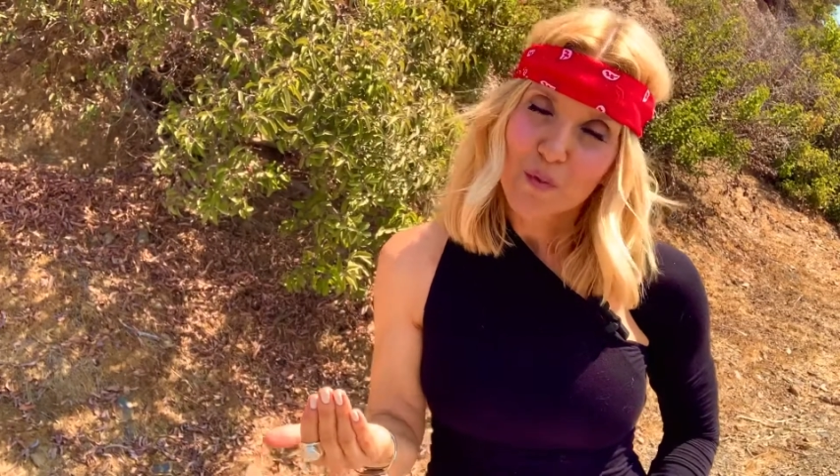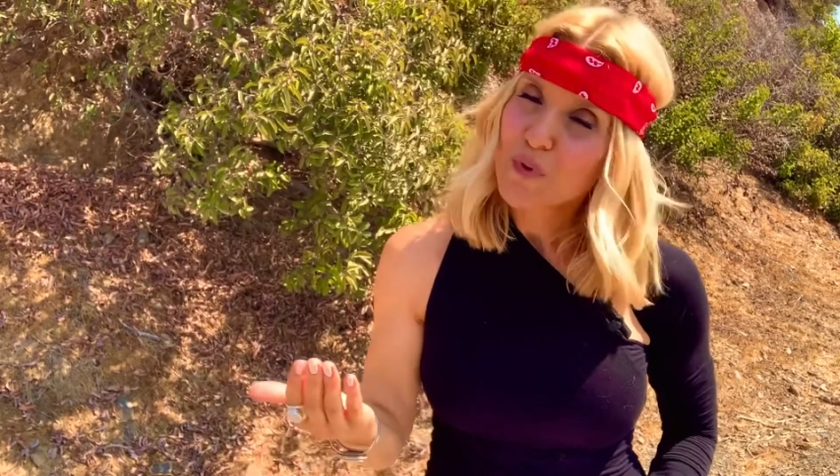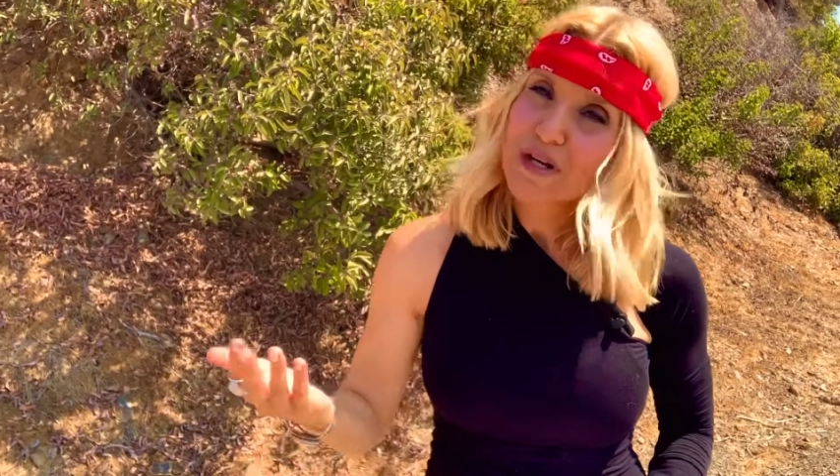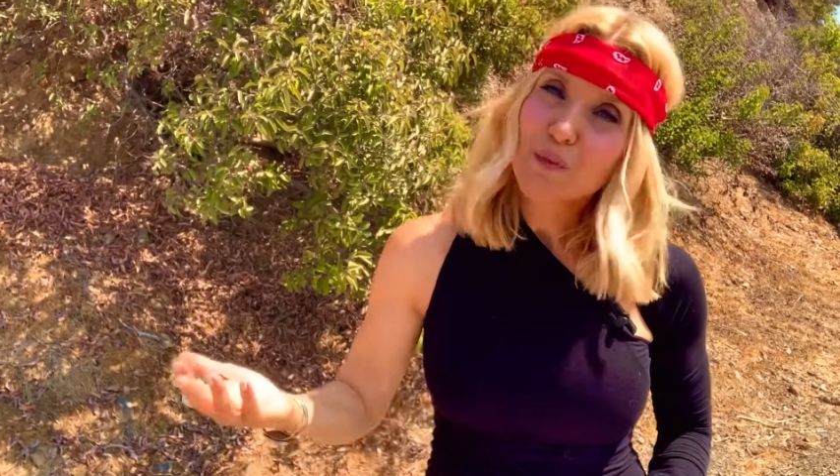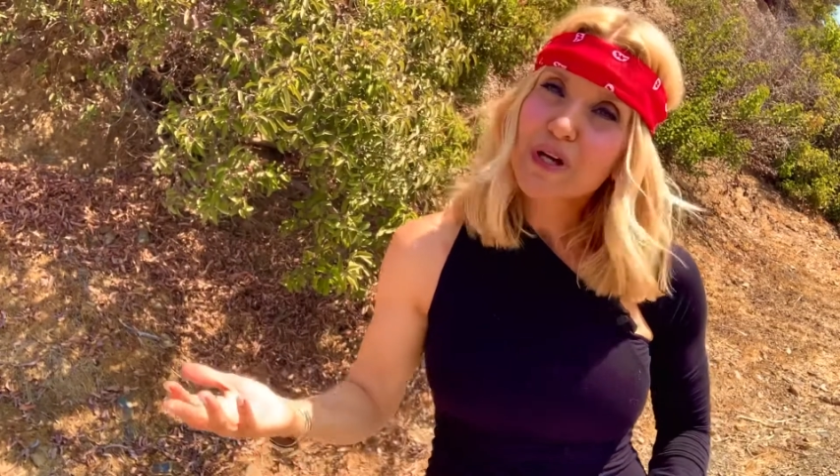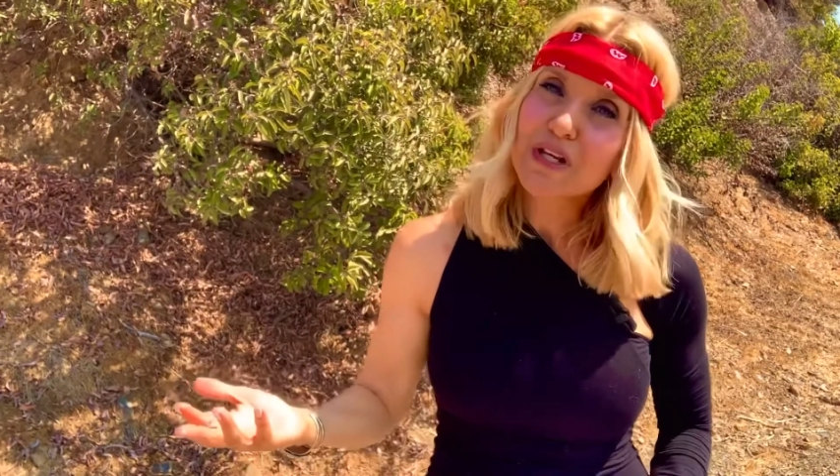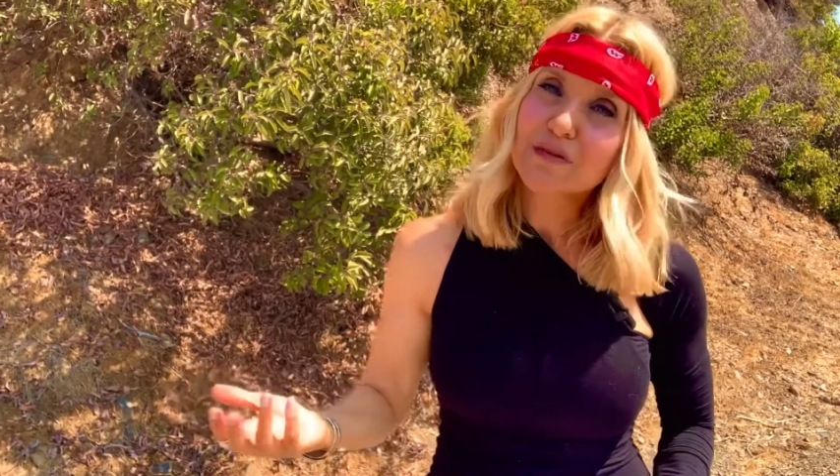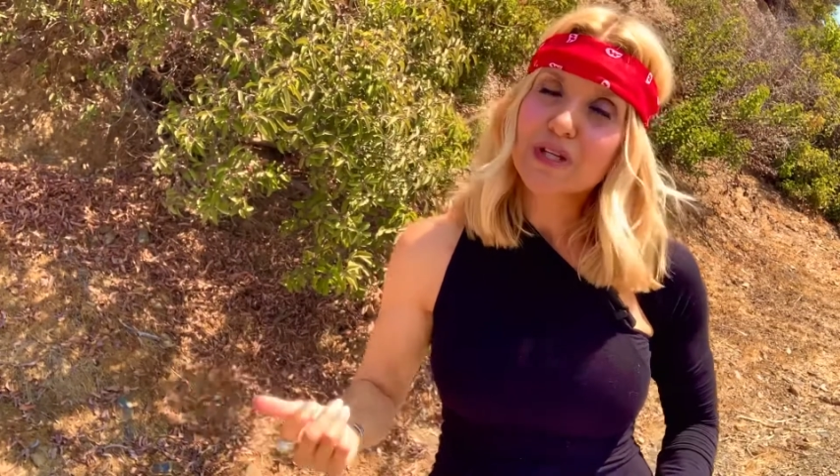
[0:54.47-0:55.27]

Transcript: What, what are you